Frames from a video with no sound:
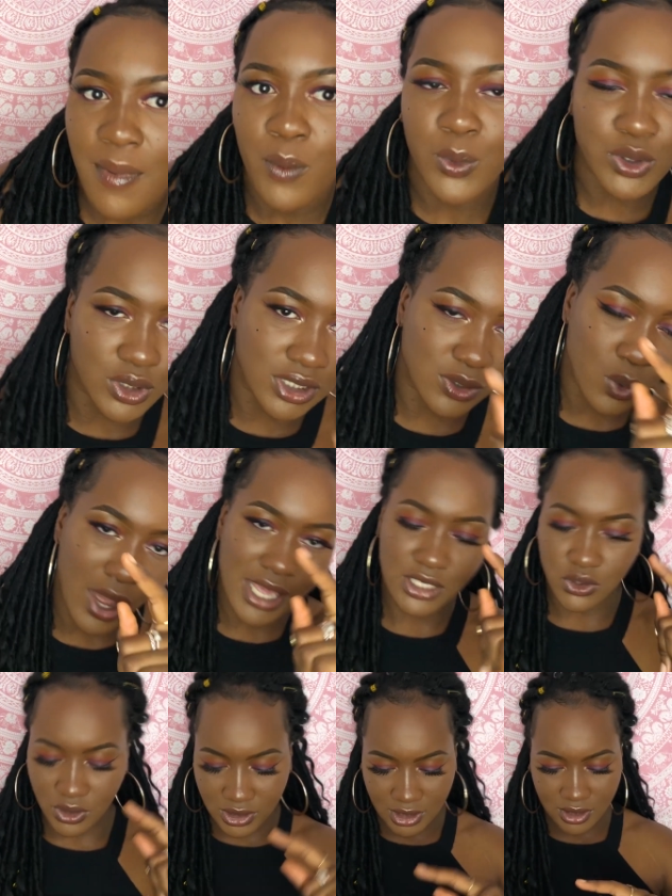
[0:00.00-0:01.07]
which is quite
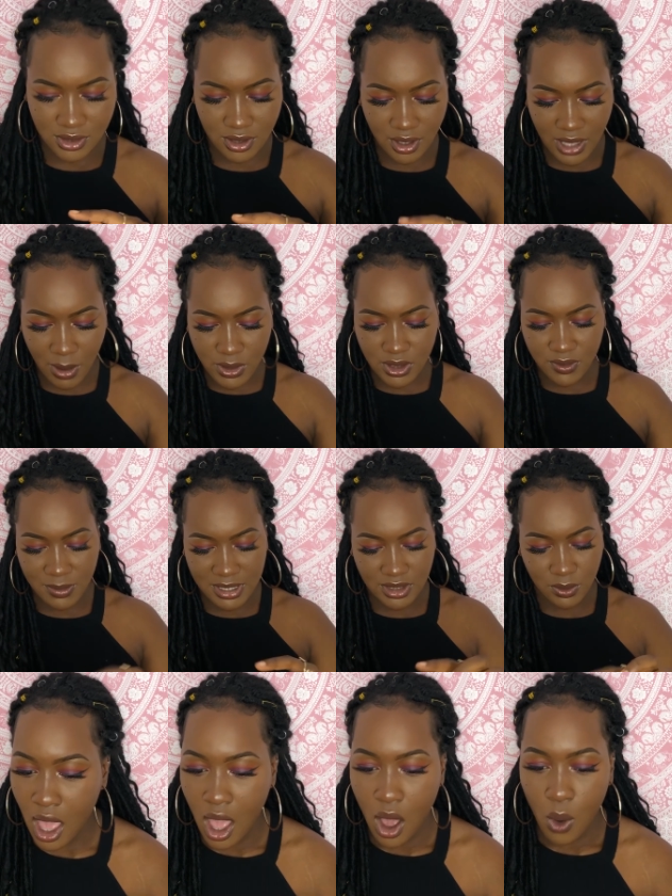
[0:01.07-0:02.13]
interesting. So that was
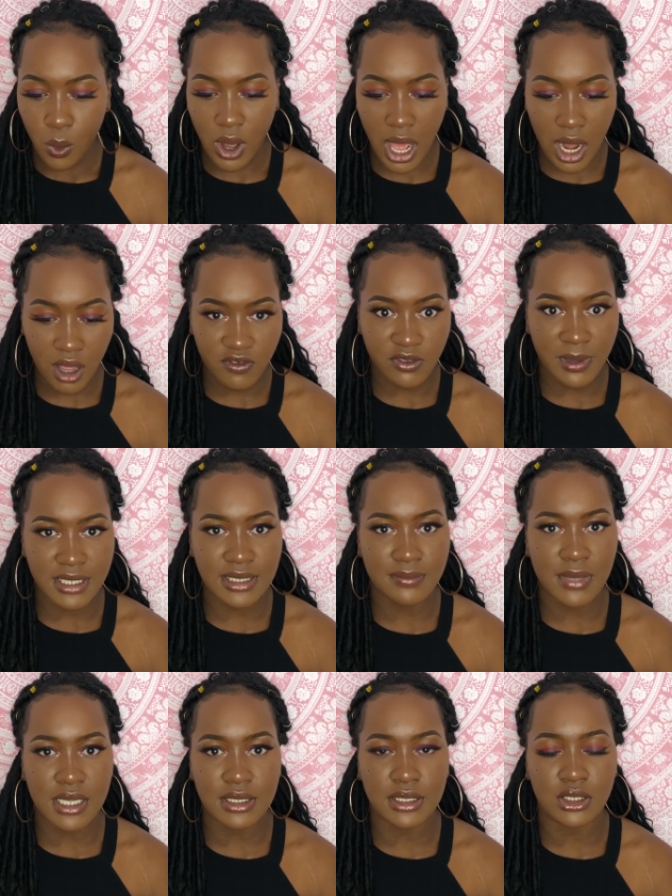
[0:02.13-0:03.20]
semester. What I loved about
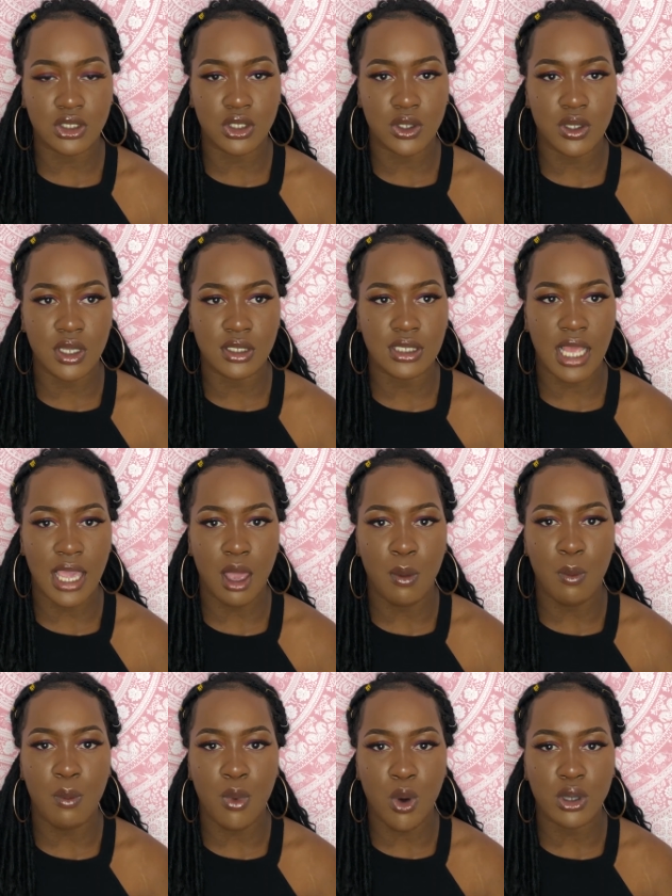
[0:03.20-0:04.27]
semester two is like a
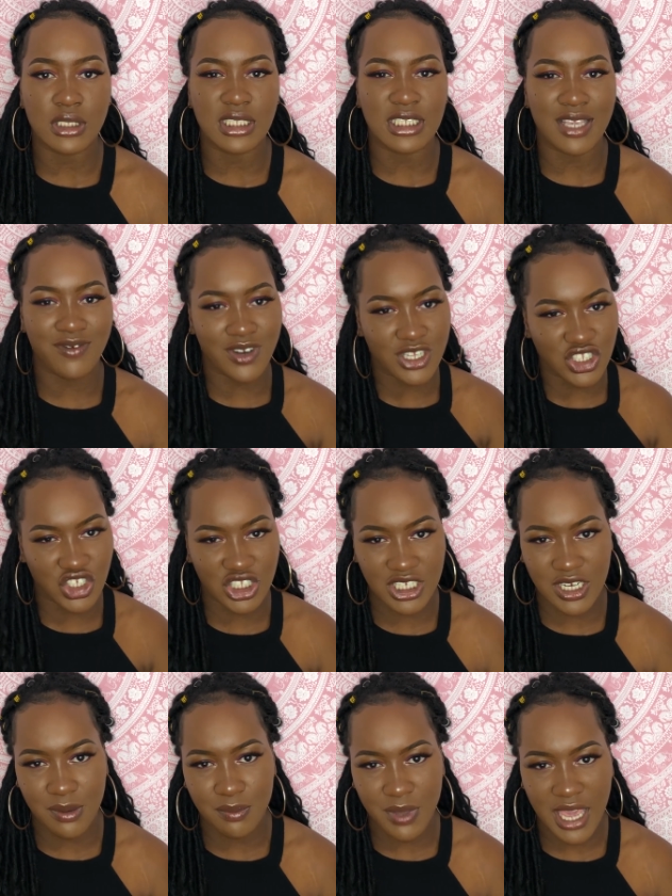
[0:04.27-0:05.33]
more civil
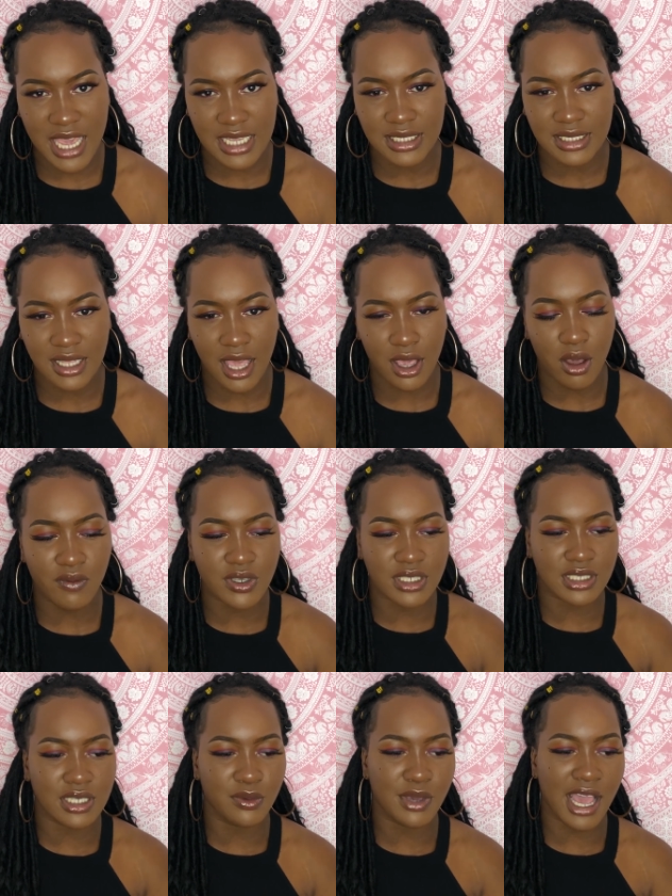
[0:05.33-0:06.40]
engineering base. Like
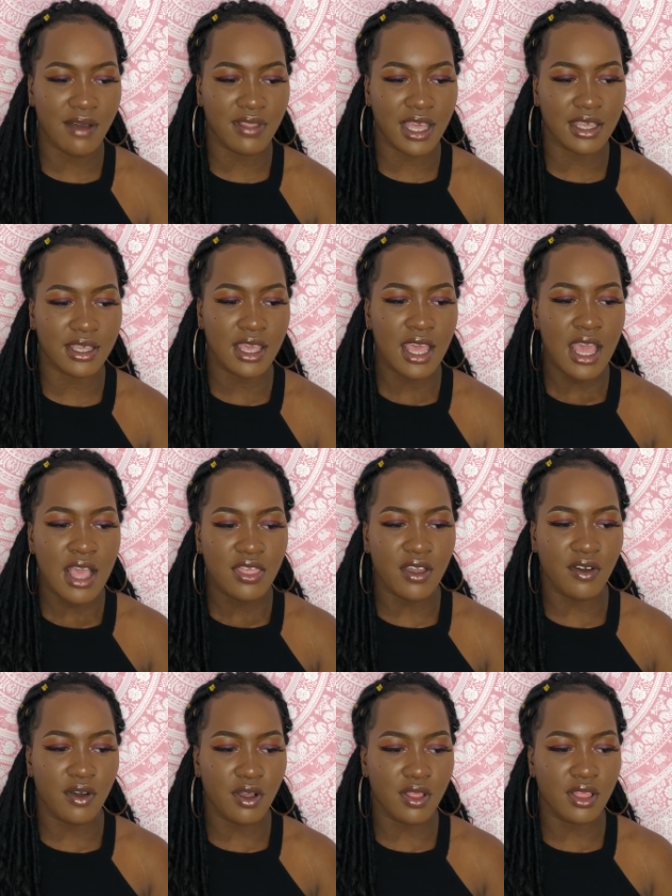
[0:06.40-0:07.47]
obviously we have like
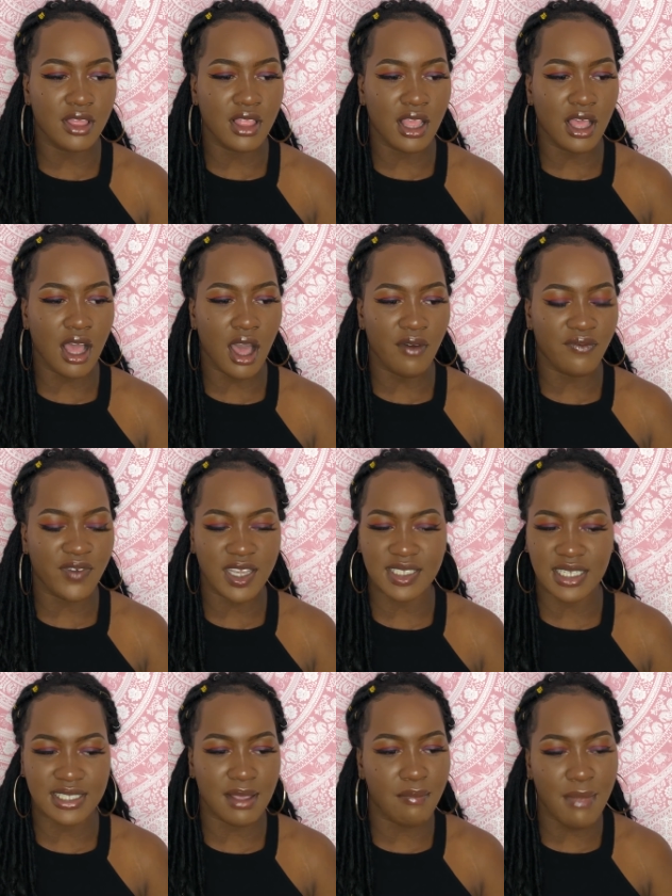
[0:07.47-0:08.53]
the
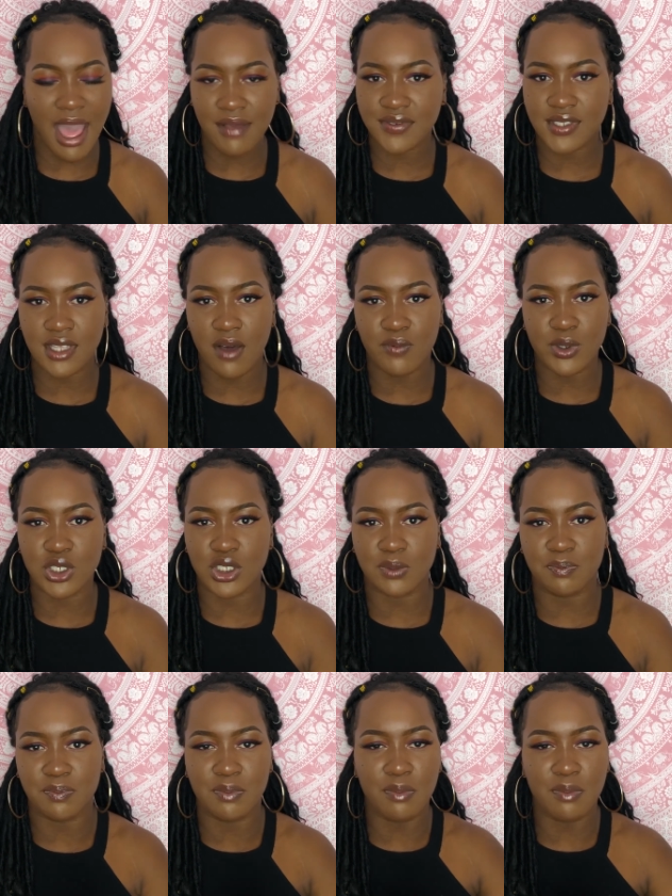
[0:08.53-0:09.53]
physics and math stuff, which is